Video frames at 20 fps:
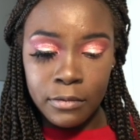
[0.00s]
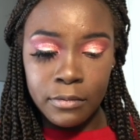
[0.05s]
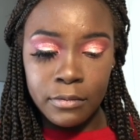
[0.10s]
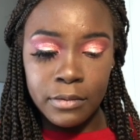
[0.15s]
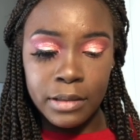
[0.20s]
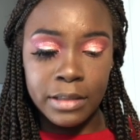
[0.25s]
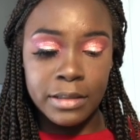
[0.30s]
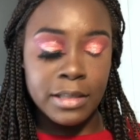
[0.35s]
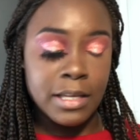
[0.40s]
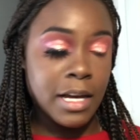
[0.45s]

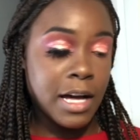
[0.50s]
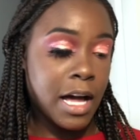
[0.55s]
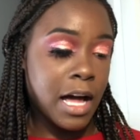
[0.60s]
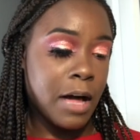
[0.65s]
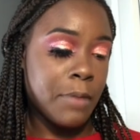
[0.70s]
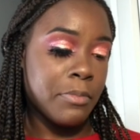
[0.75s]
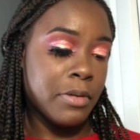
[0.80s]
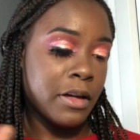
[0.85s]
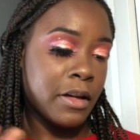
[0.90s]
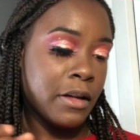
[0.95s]
the
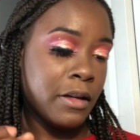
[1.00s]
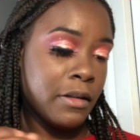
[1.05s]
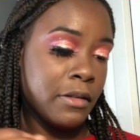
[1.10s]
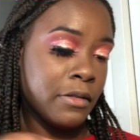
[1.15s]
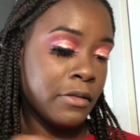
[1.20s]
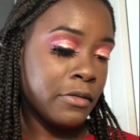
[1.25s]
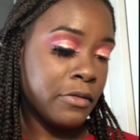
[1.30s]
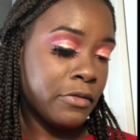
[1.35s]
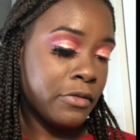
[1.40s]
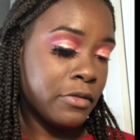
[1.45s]
top
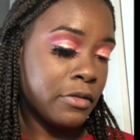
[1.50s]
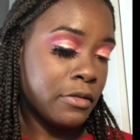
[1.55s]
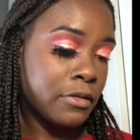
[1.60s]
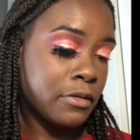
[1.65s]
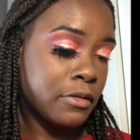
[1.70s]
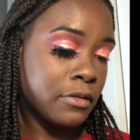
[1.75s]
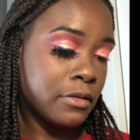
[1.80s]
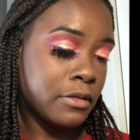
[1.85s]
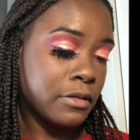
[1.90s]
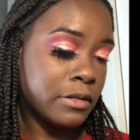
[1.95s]
of,
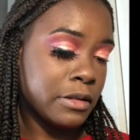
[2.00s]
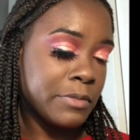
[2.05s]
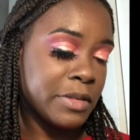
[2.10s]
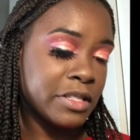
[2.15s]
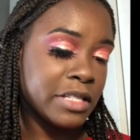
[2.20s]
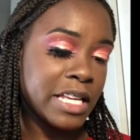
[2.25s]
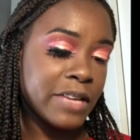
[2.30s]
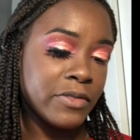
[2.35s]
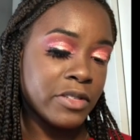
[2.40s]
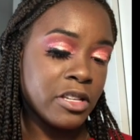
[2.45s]
let me
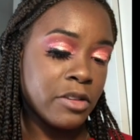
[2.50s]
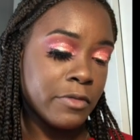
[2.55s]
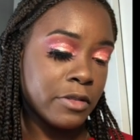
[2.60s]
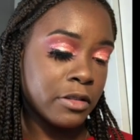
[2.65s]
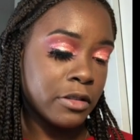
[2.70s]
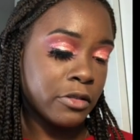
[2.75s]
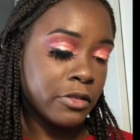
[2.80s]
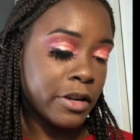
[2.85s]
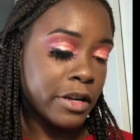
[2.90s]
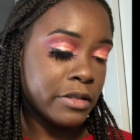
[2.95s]
see if it's gonna
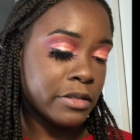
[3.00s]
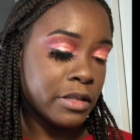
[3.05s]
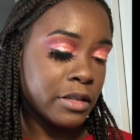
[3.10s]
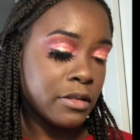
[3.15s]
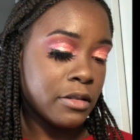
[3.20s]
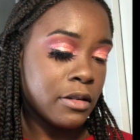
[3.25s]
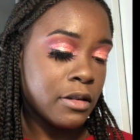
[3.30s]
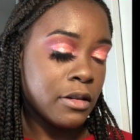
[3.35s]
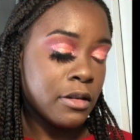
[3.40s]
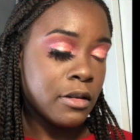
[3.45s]
look crazy.
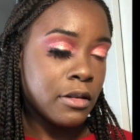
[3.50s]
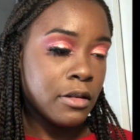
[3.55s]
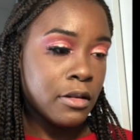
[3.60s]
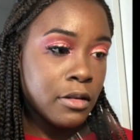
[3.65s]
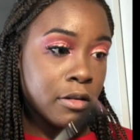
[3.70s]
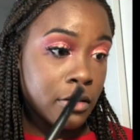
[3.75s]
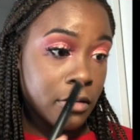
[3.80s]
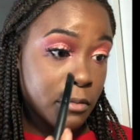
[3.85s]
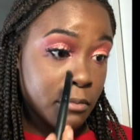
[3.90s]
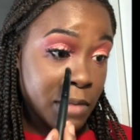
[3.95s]

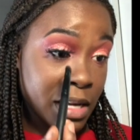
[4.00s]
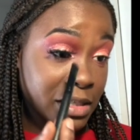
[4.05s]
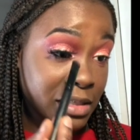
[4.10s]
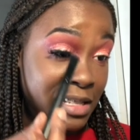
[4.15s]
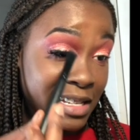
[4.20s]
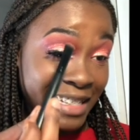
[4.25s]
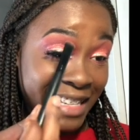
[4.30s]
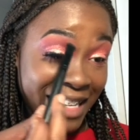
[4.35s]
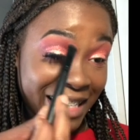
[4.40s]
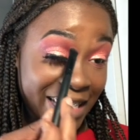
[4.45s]
My
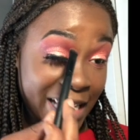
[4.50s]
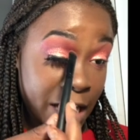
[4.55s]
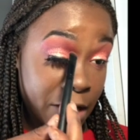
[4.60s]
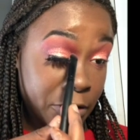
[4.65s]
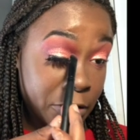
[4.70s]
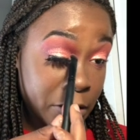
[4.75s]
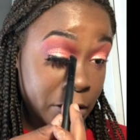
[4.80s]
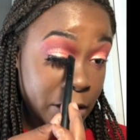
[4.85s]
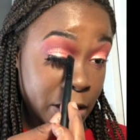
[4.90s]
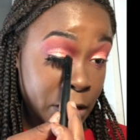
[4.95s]
son get louder
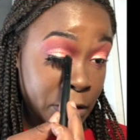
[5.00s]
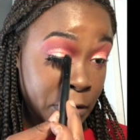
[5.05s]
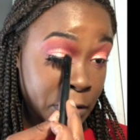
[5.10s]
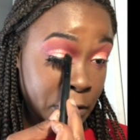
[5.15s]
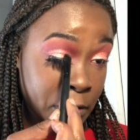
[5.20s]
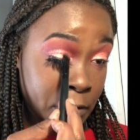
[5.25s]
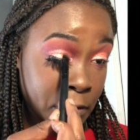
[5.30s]
and louder.